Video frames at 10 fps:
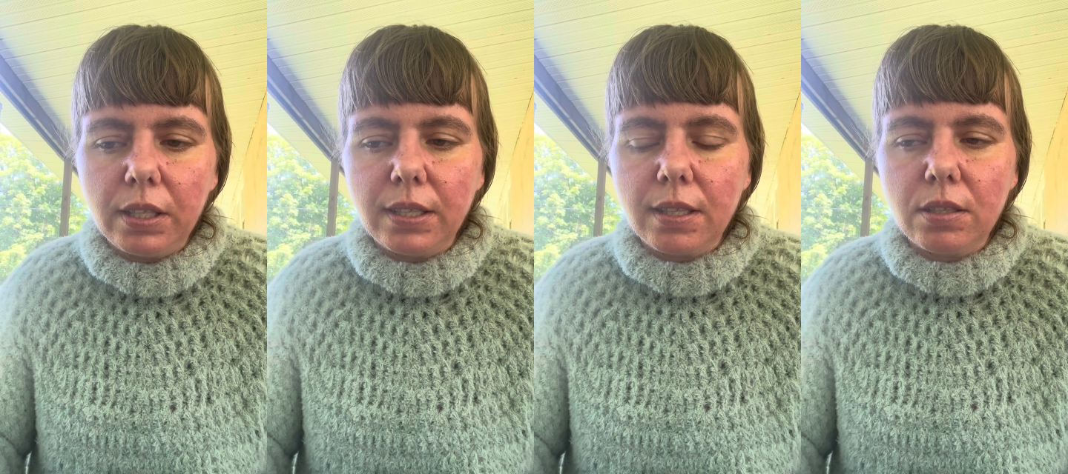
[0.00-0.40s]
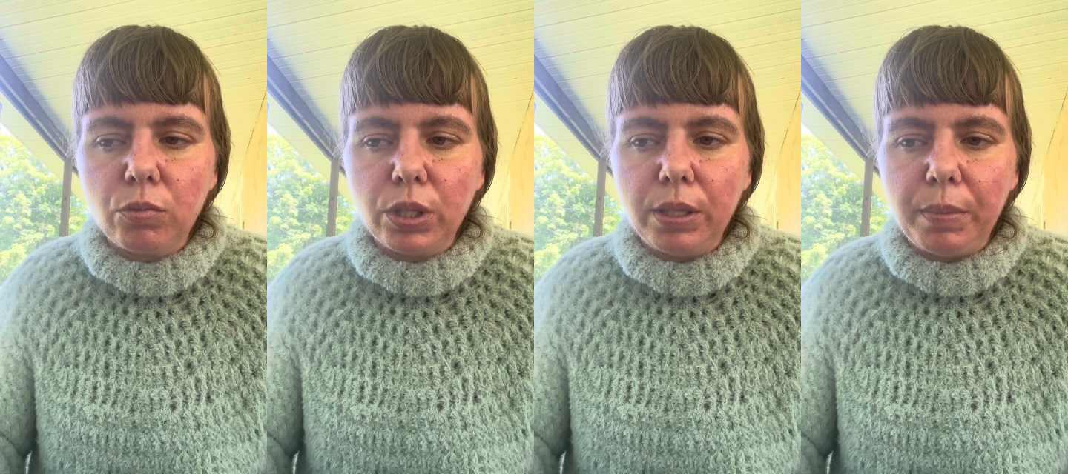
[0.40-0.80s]
It doesn't
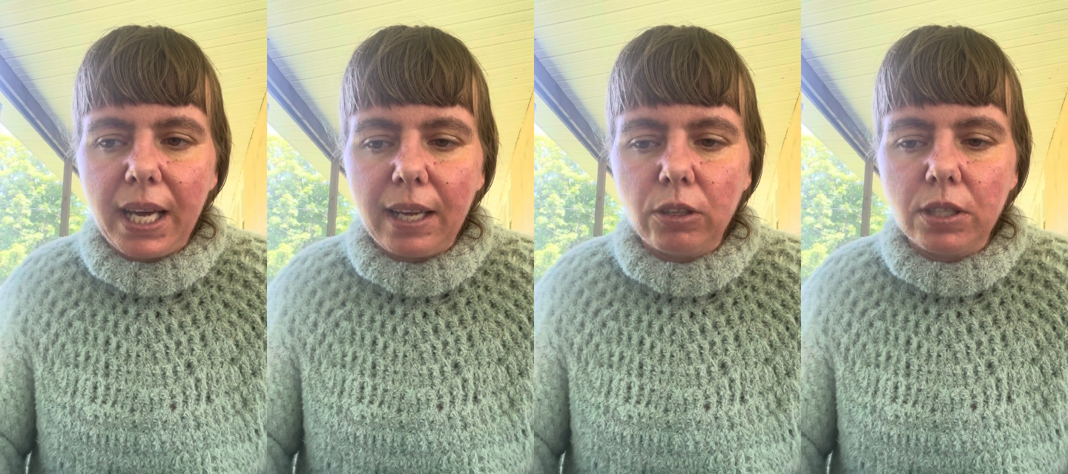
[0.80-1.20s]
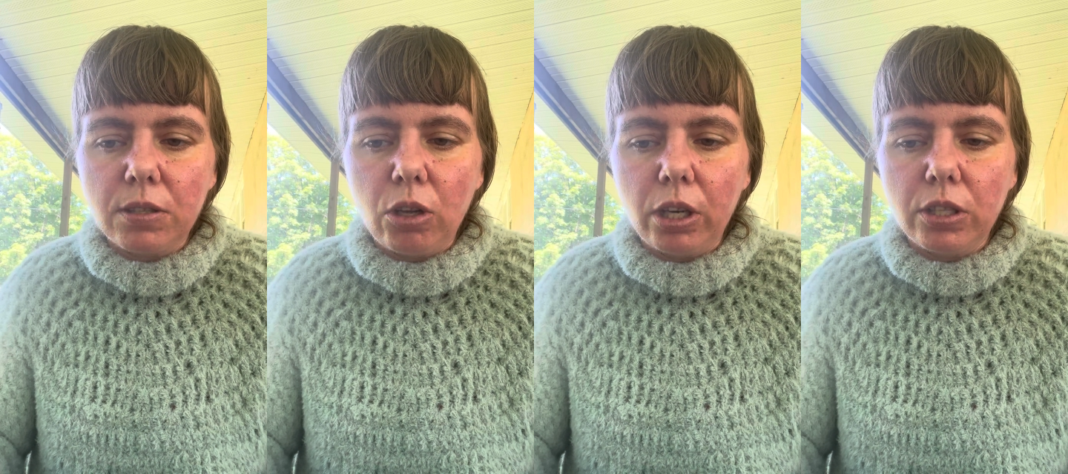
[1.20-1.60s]
really matter
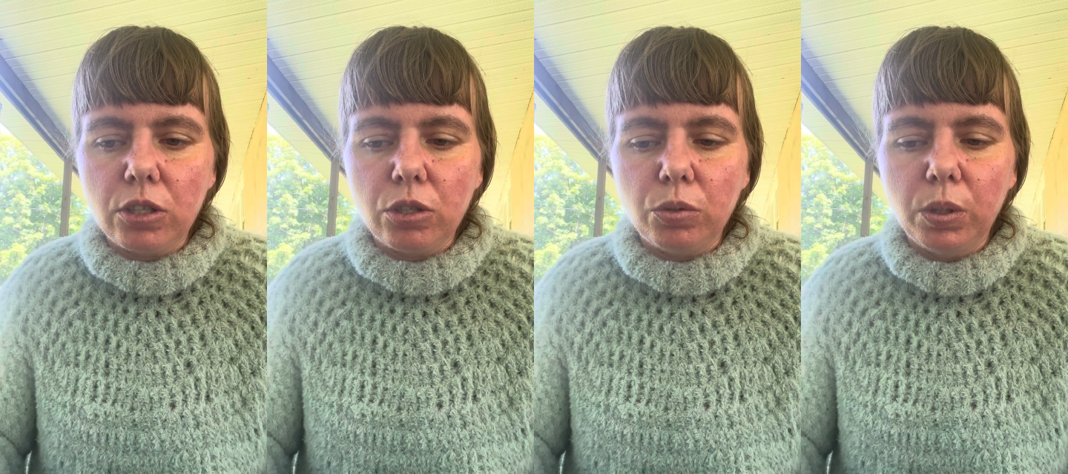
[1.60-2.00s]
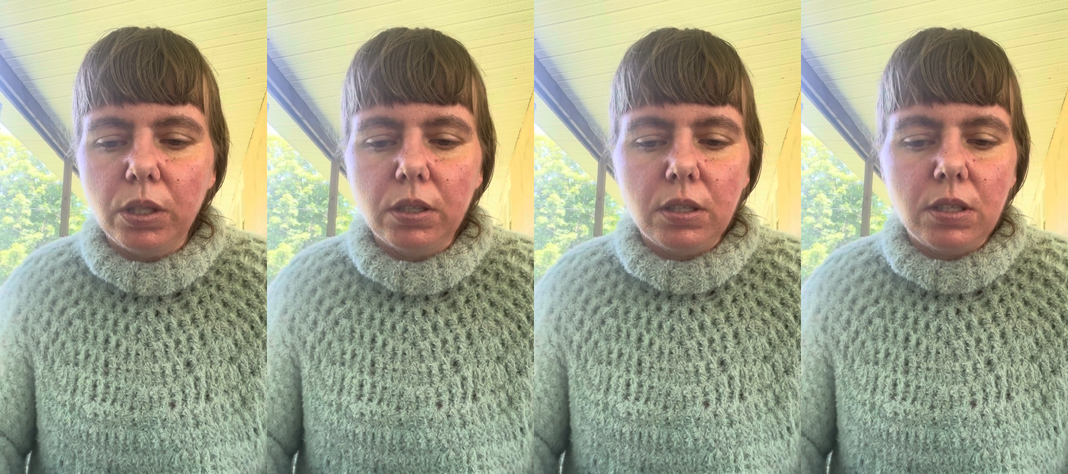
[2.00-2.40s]
as long as you
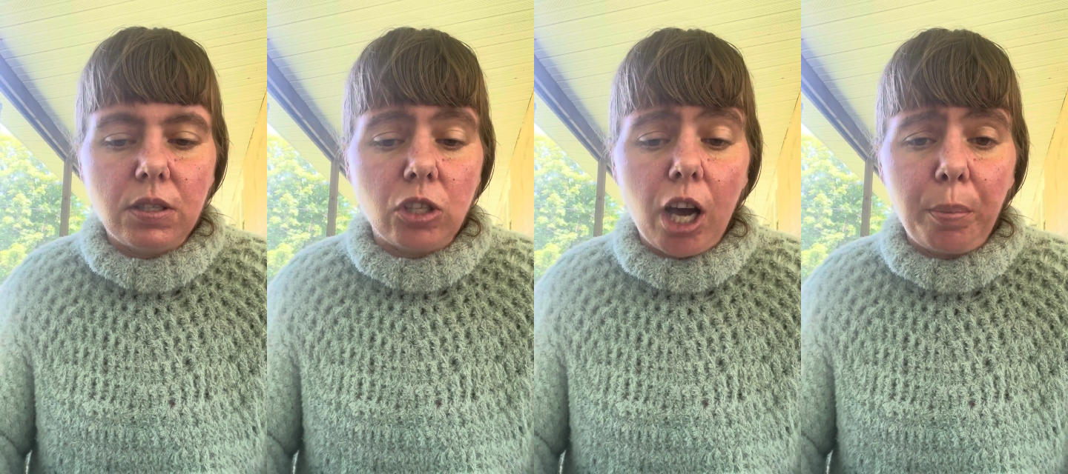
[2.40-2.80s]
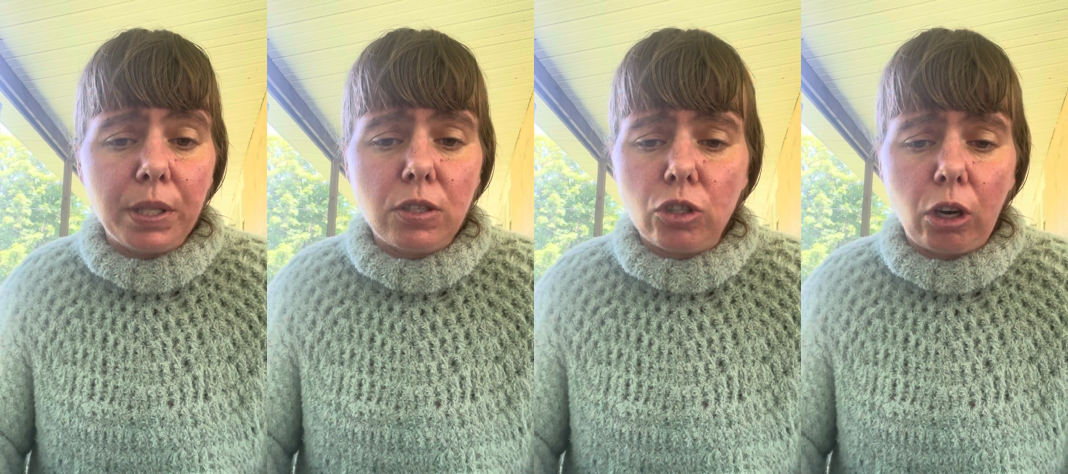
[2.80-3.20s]
stop
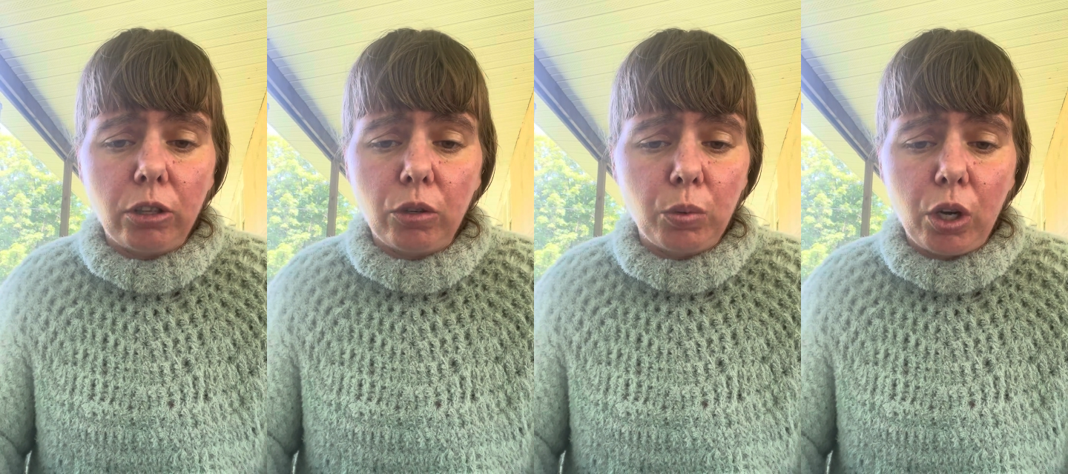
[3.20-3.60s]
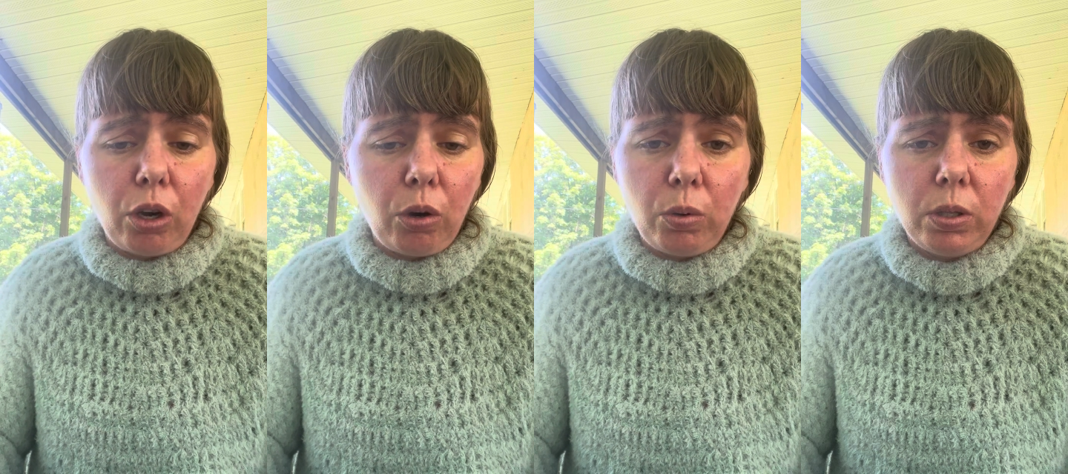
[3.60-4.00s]
and start a
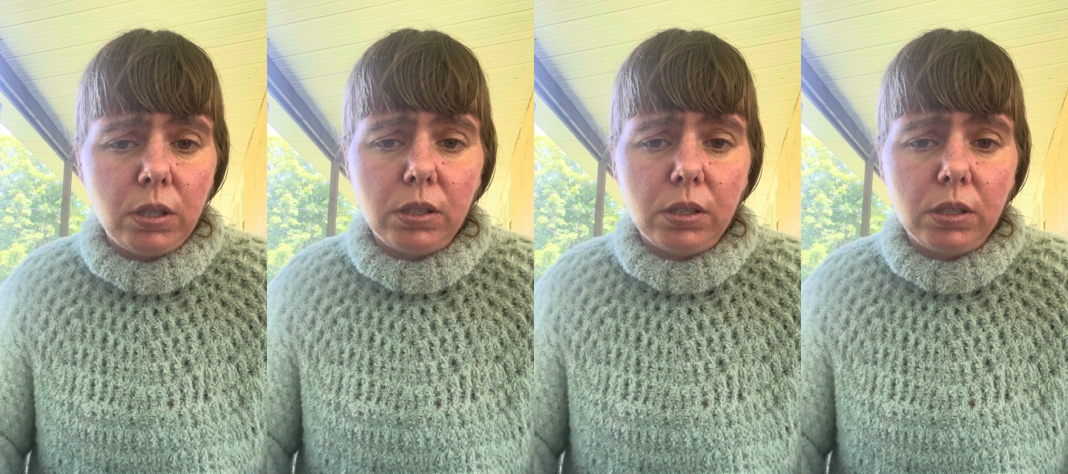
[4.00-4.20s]
row